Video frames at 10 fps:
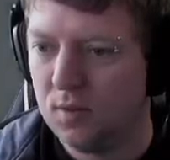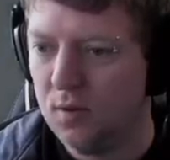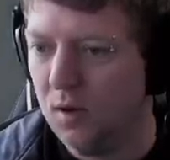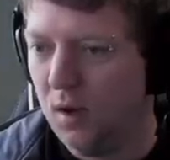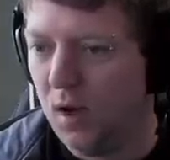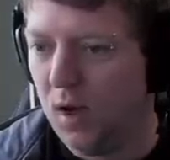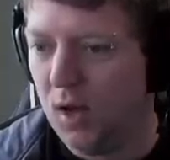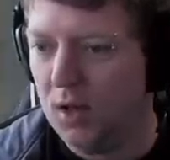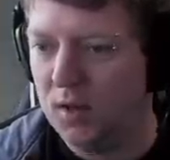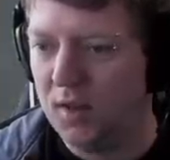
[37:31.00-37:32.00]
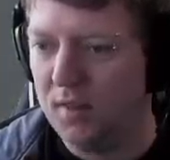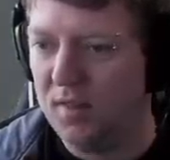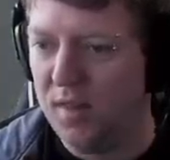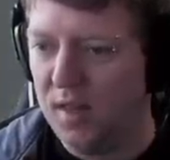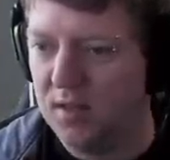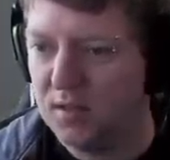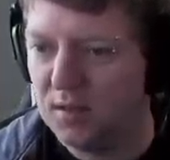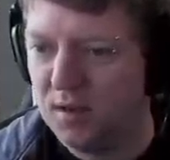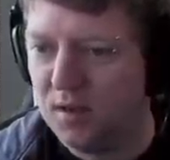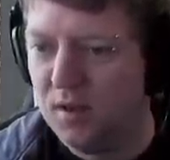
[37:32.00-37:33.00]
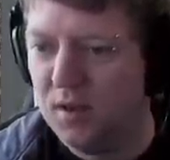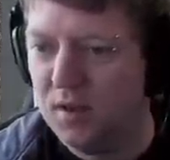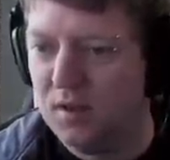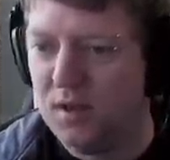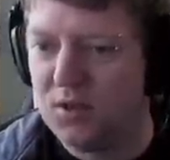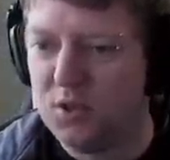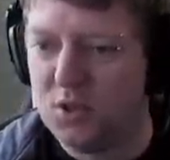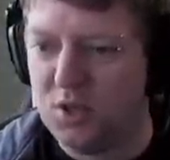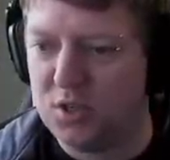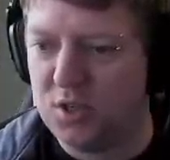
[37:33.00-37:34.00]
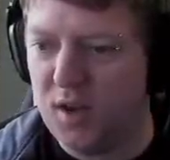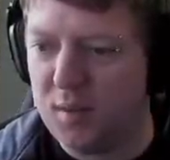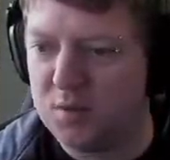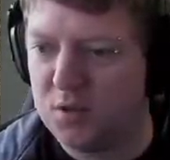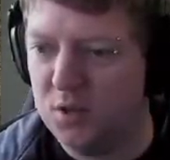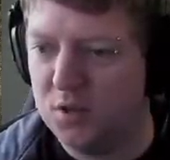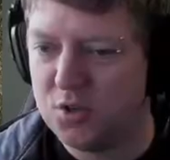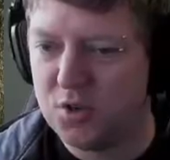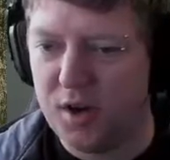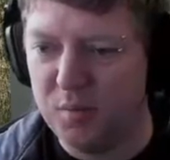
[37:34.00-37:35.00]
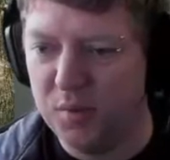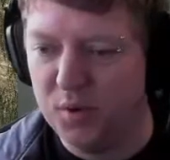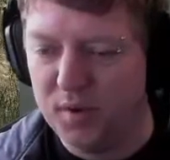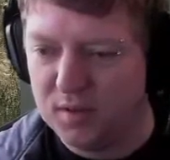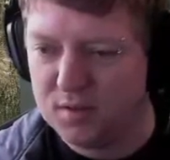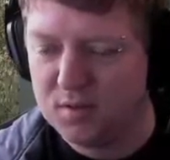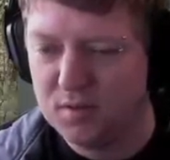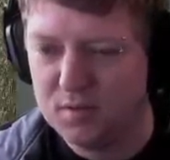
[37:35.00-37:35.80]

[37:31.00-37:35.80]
Oh, look at this. This is just an absolute stroke of brilliance.